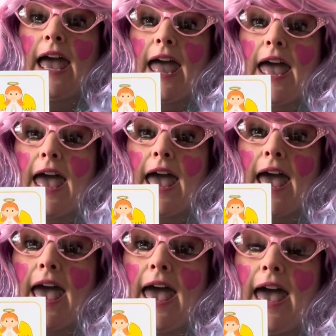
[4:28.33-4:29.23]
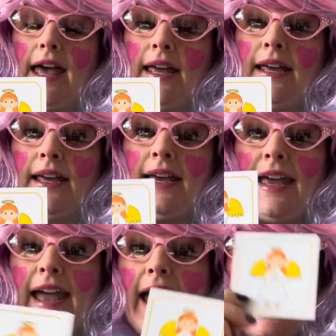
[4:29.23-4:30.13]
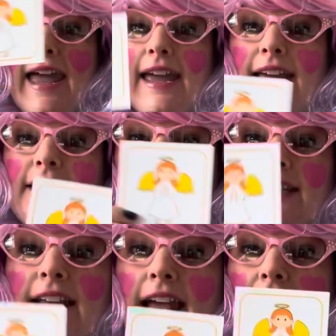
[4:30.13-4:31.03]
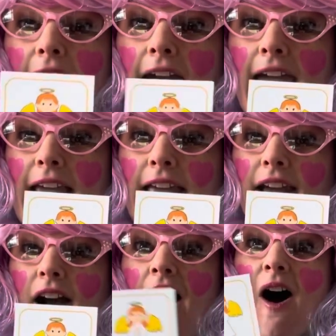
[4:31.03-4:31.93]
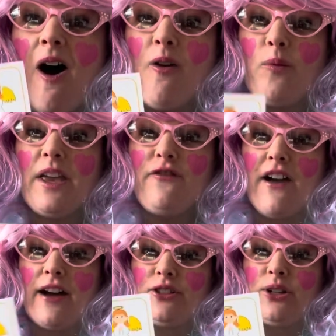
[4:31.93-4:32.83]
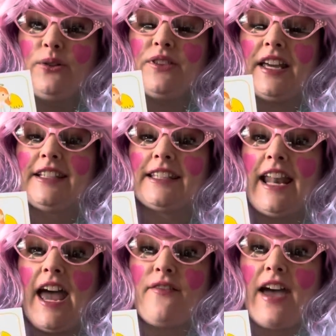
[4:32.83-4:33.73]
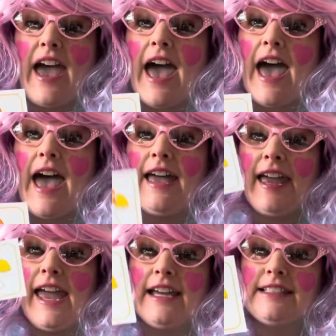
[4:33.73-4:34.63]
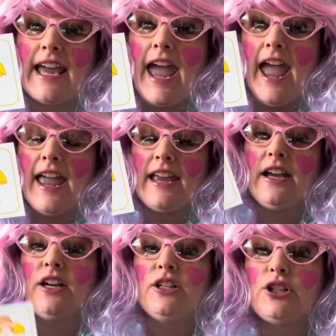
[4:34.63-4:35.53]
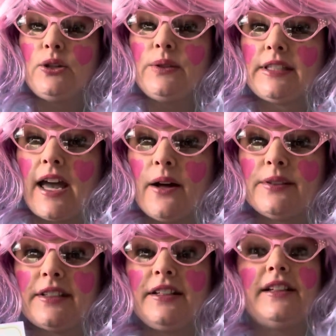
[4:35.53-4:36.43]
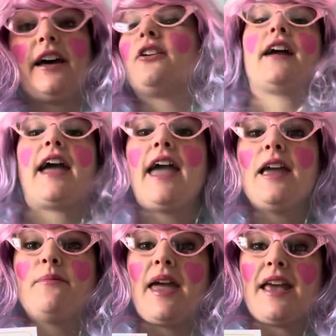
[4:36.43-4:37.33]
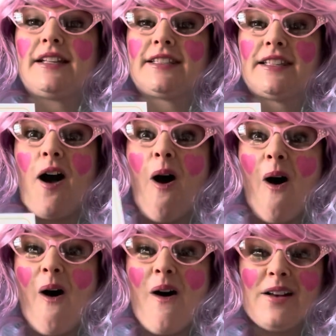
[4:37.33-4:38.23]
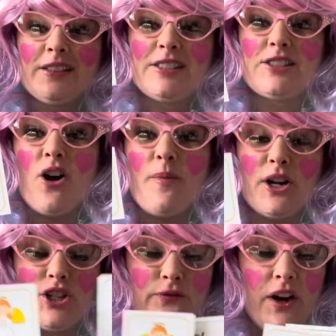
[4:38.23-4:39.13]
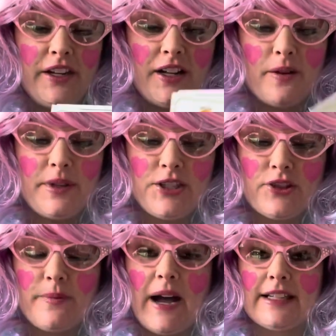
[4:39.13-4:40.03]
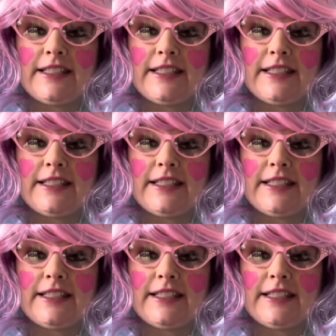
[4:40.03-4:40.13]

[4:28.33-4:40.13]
A and A. We found two things that have A and A. Two sounds that the letter A makes. So much fun in our mystery box